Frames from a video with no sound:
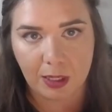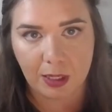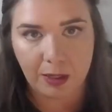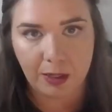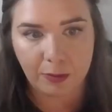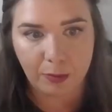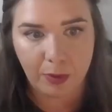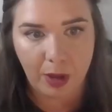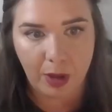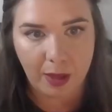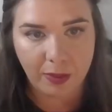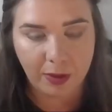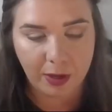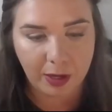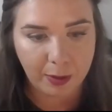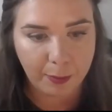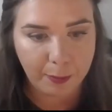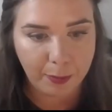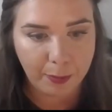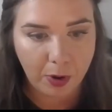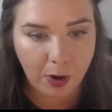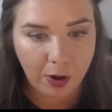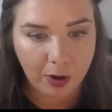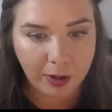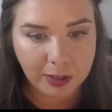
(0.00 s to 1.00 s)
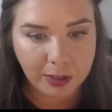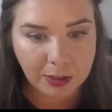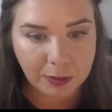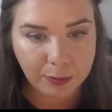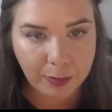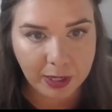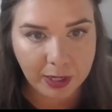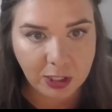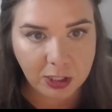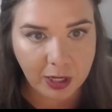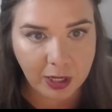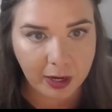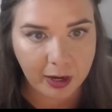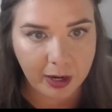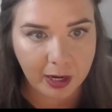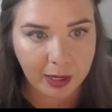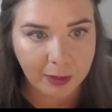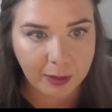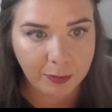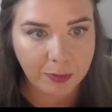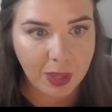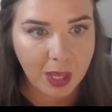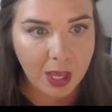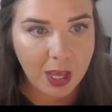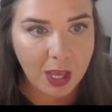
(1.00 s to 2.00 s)
see, I think it paused my
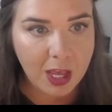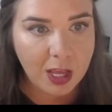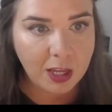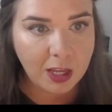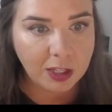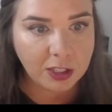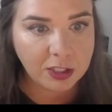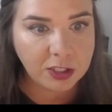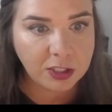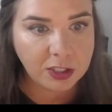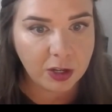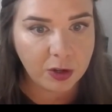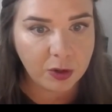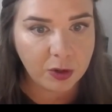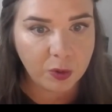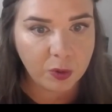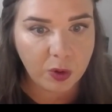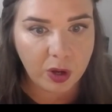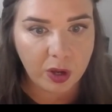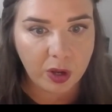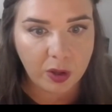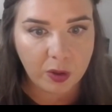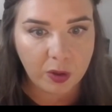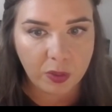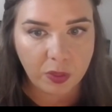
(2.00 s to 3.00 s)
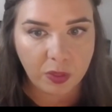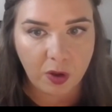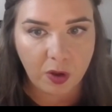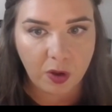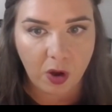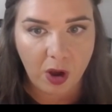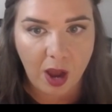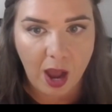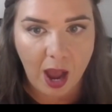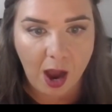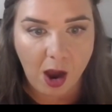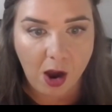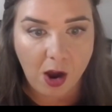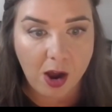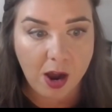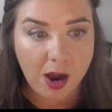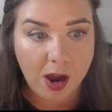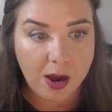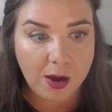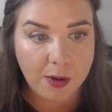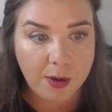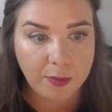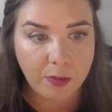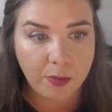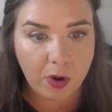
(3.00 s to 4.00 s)
sharing. So the
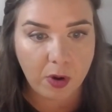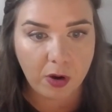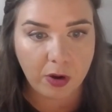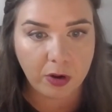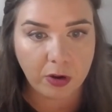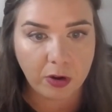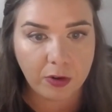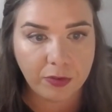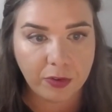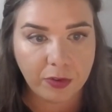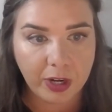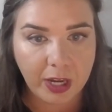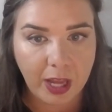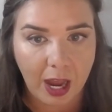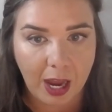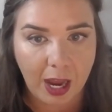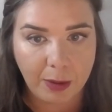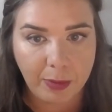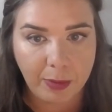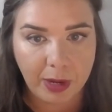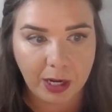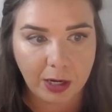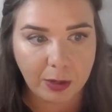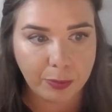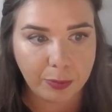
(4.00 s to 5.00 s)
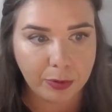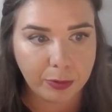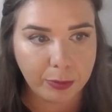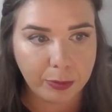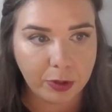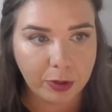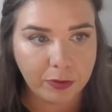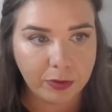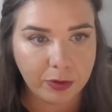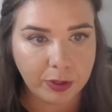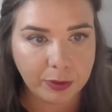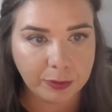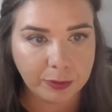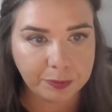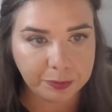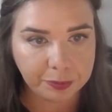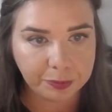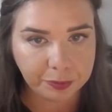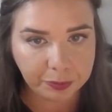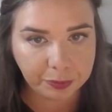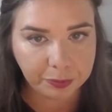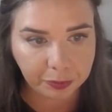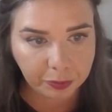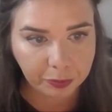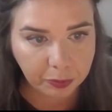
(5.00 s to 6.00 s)
oil-free eye makeup remover
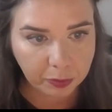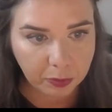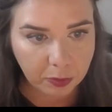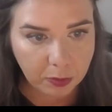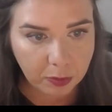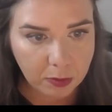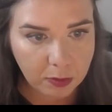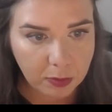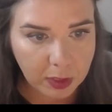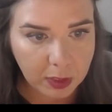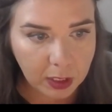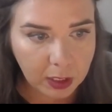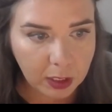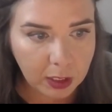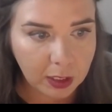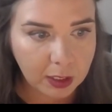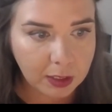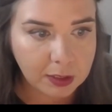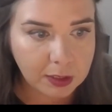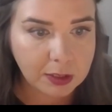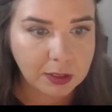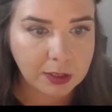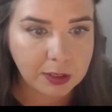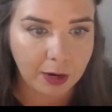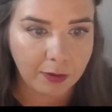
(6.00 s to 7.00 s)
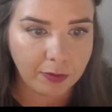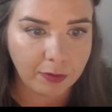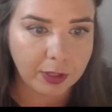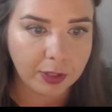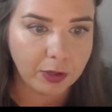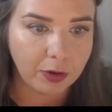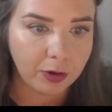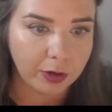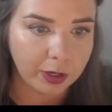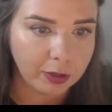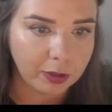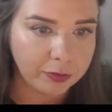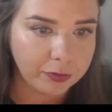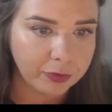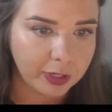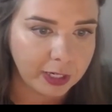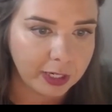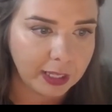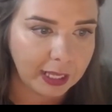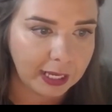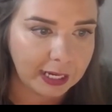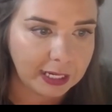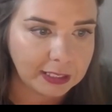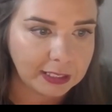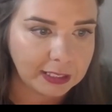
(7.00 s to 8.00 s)
is definitely oil-free,
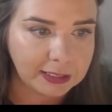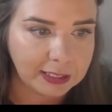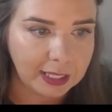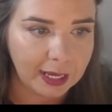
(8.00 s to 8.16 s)
like it